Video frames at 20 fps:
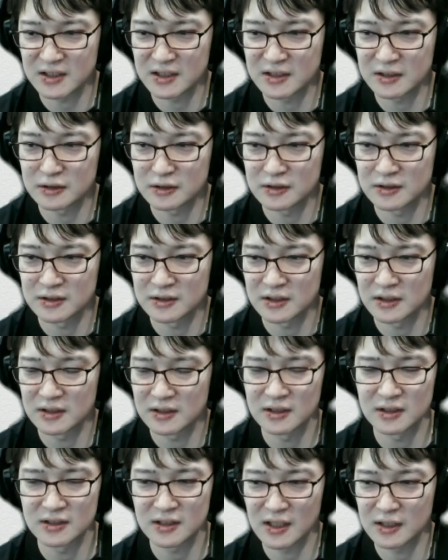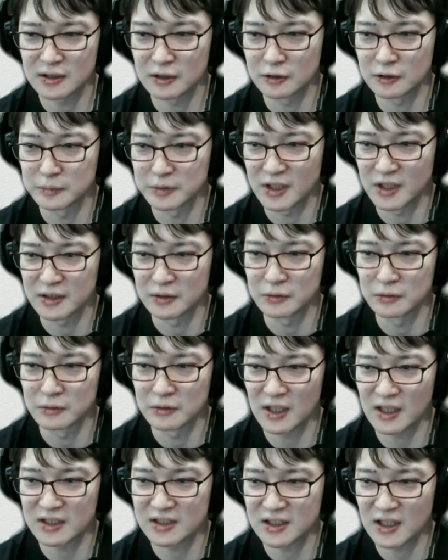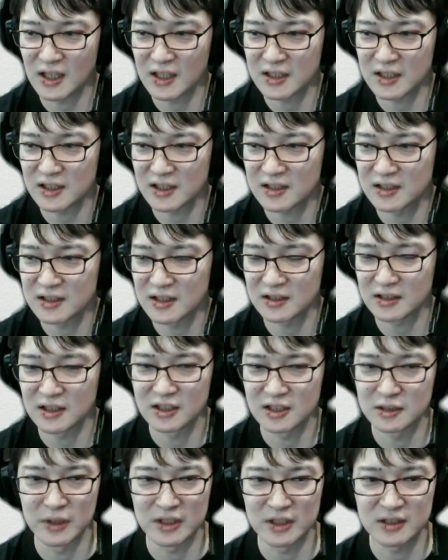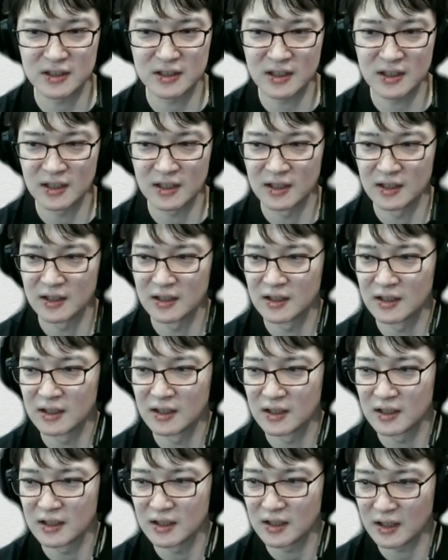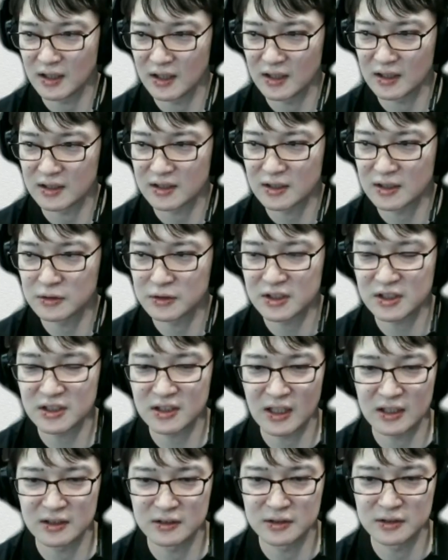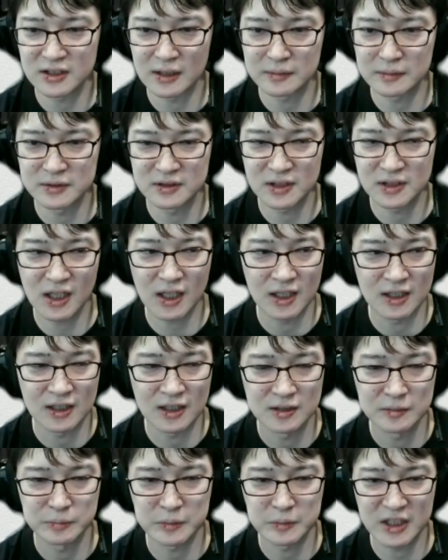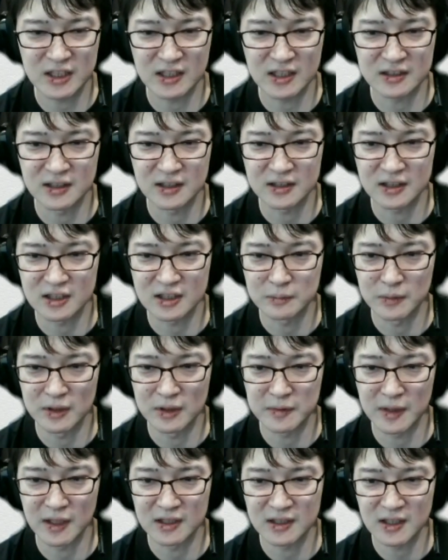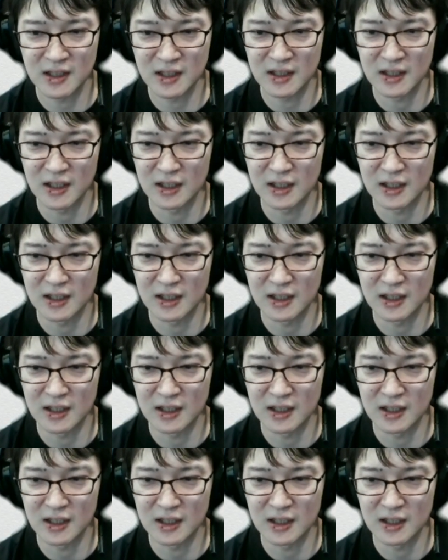And the difference due to the addition of the function may not be seen.